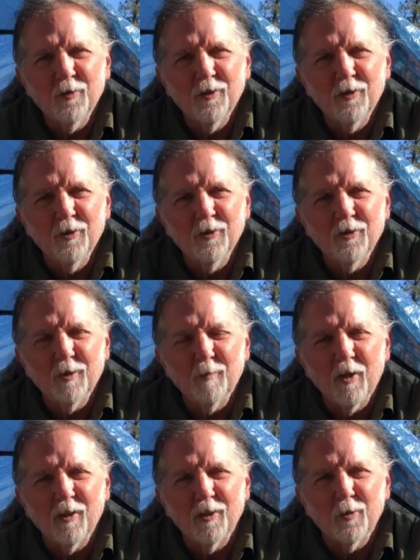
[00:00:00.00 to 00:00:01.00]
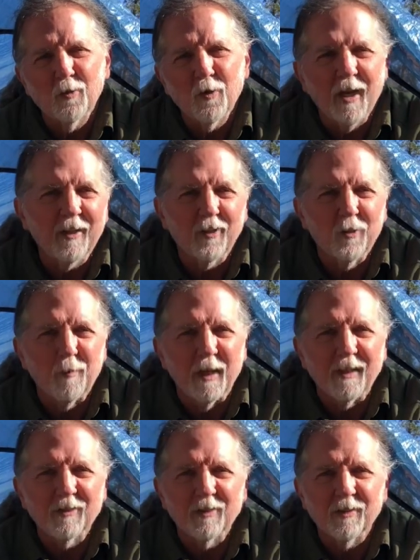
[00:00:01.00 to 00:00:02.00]
use them on a regular
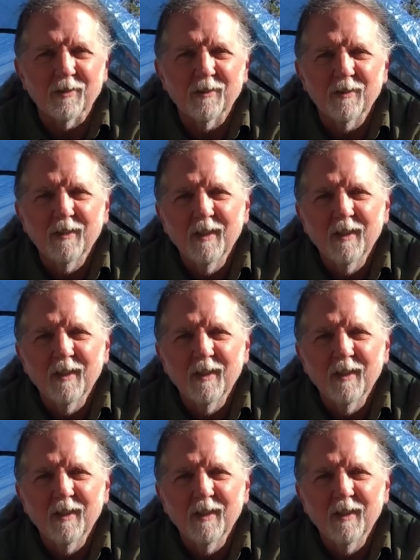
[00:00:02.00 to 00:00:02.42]
basis?